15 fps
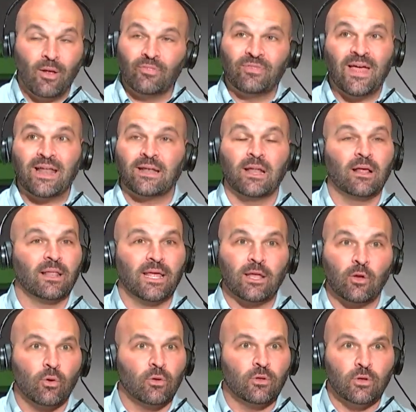that,
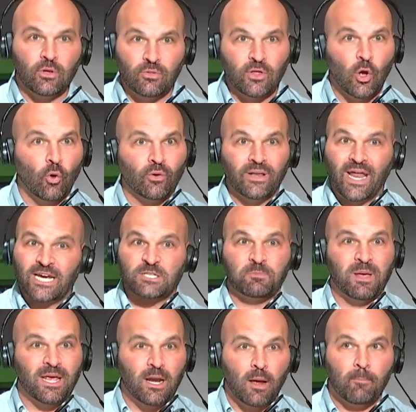like, the old next
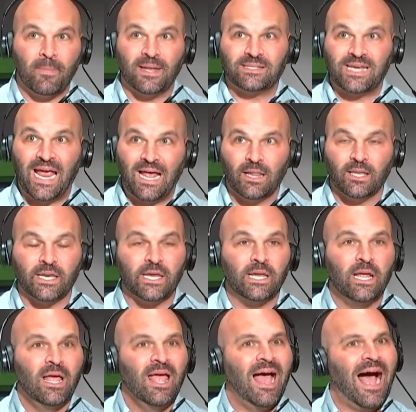man up
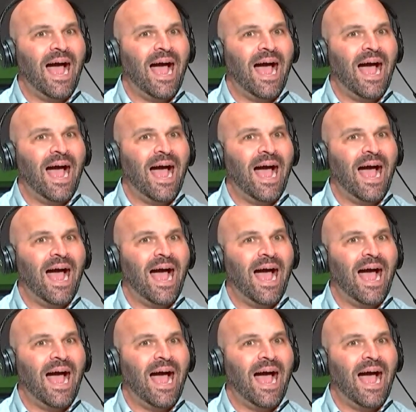mentality.